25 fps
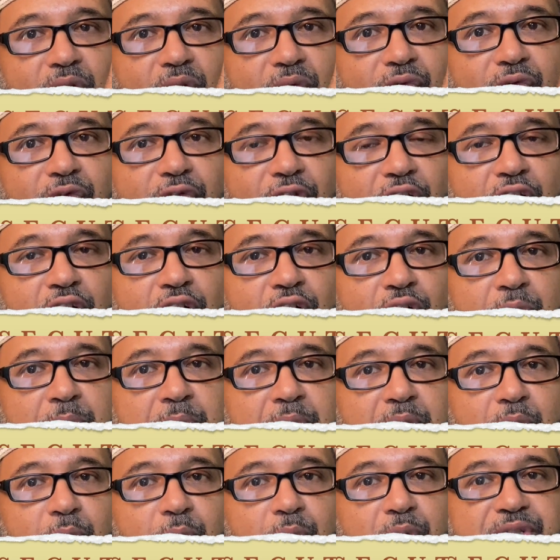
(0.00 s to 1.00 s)

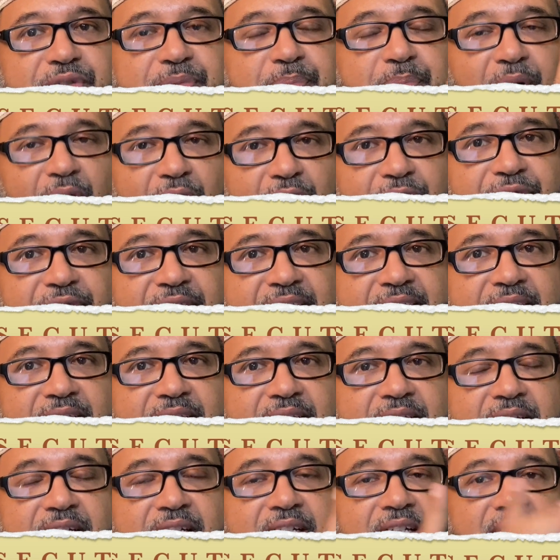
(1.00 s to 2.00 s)
verb was perfect,
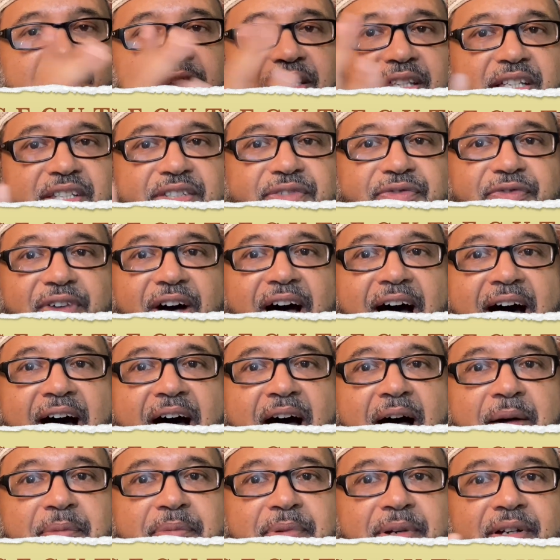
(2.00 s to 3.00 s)
this
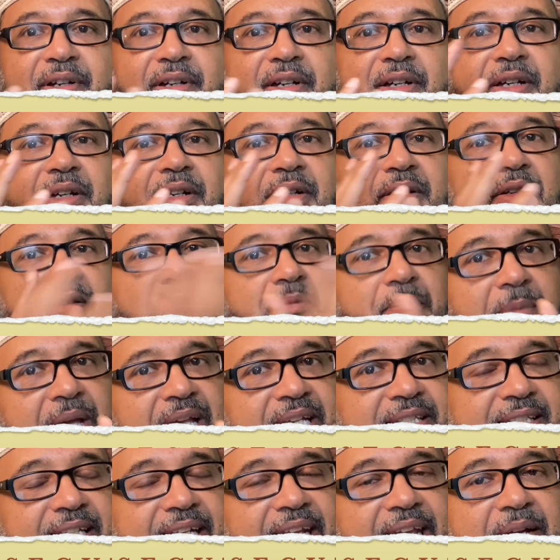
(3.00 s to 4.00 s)
vav
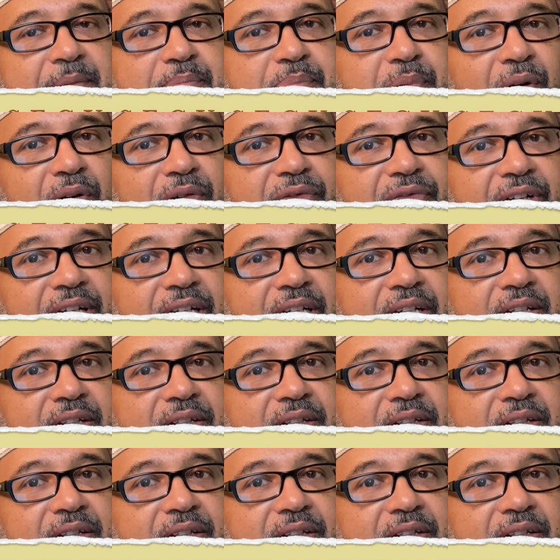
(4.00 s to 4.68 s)
makes it imperfect.